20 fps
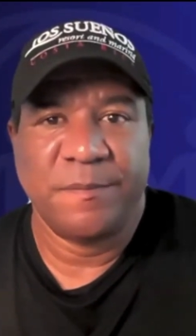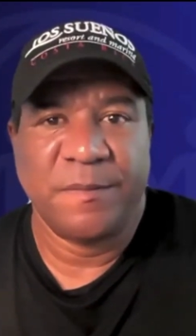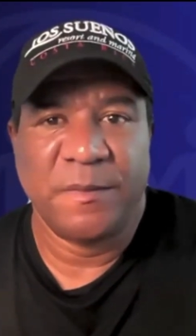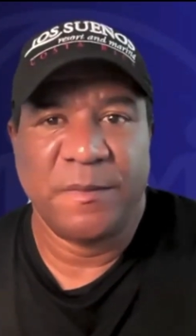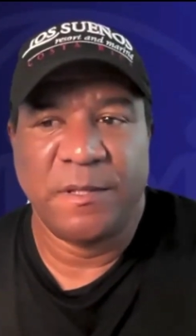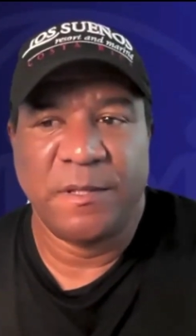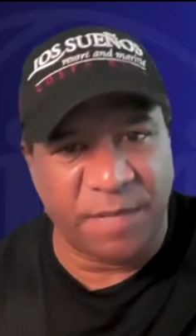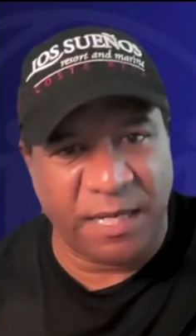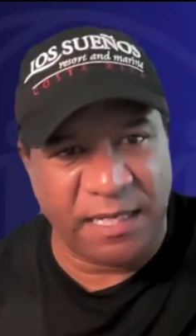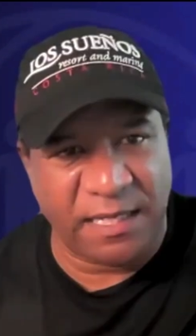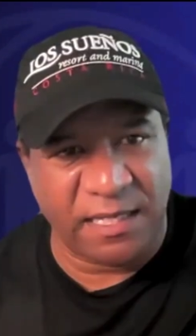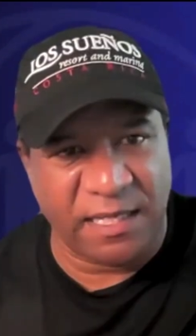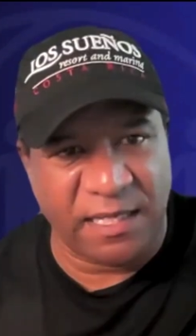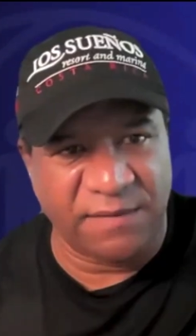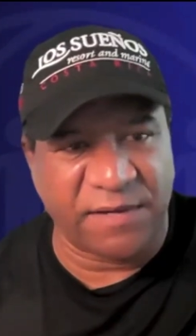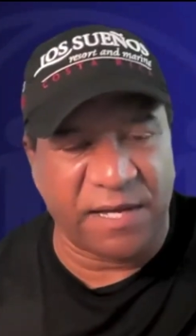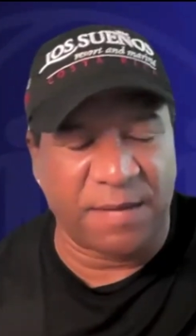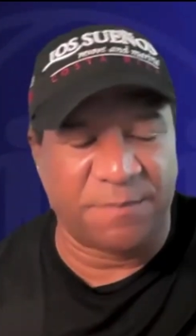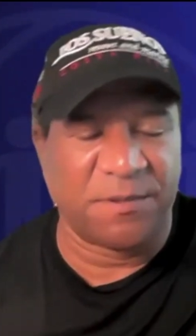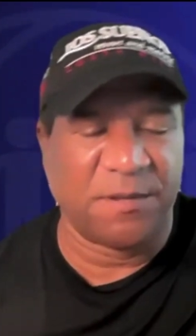you might
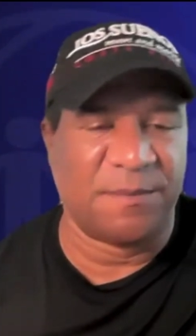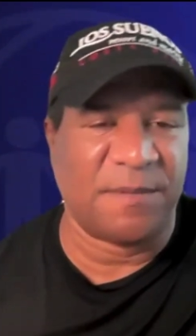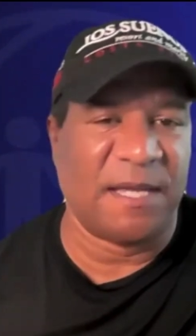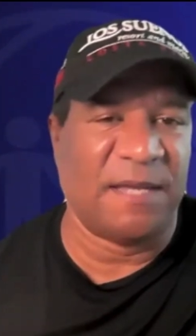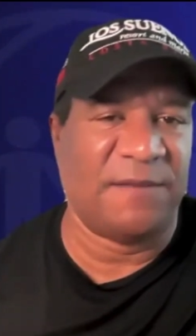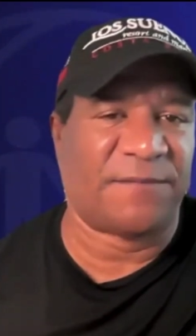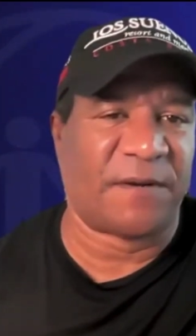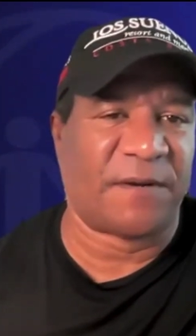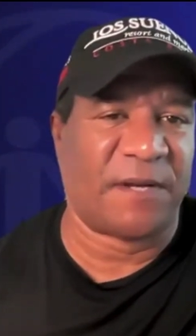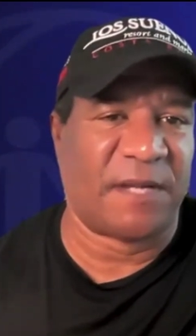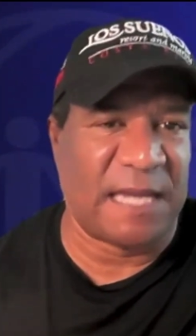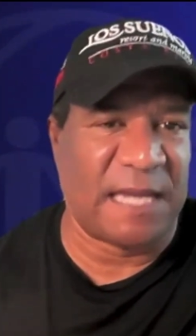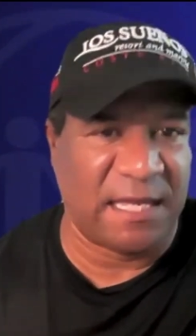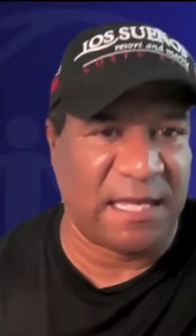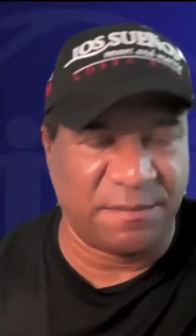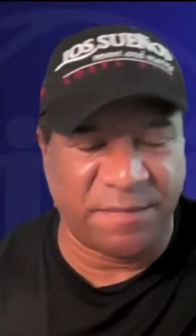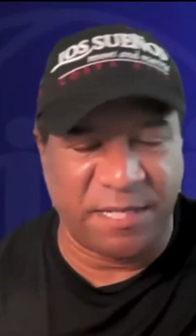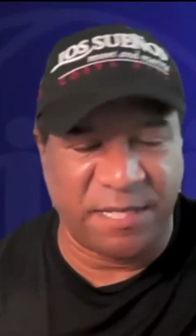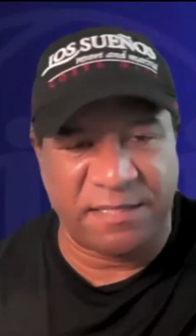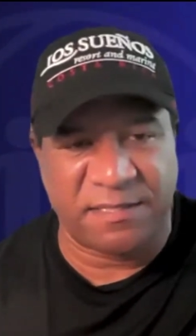give up, you might
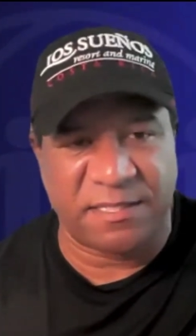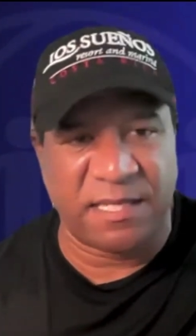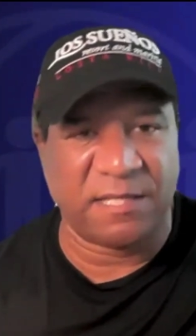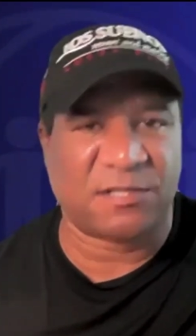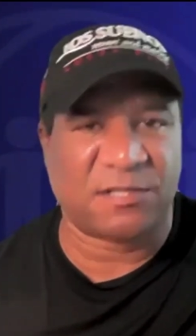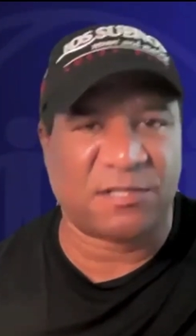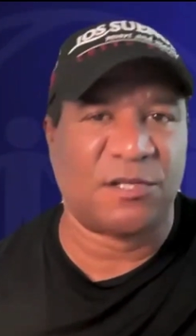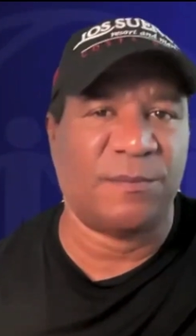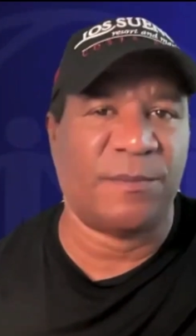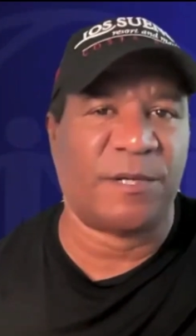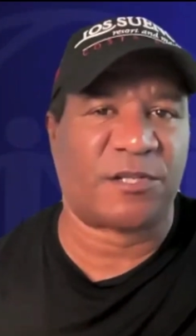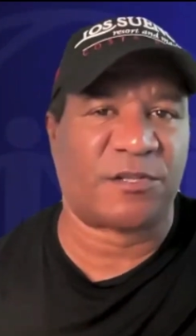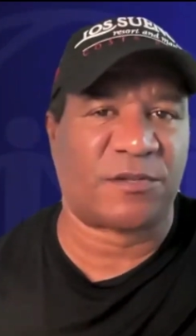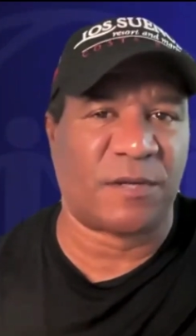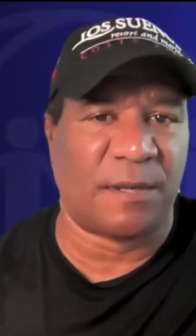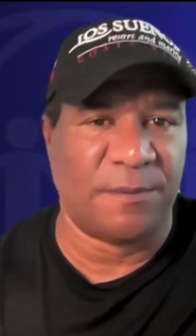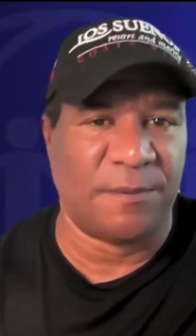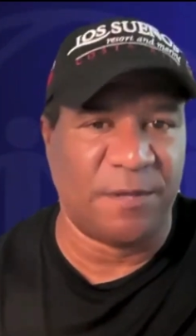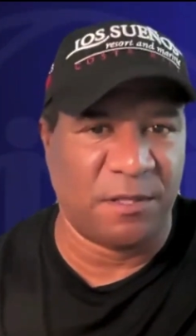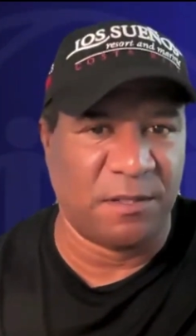forget, you might say it's too much
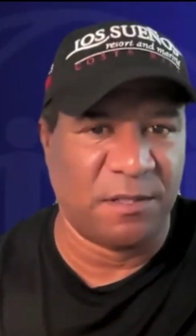trouble.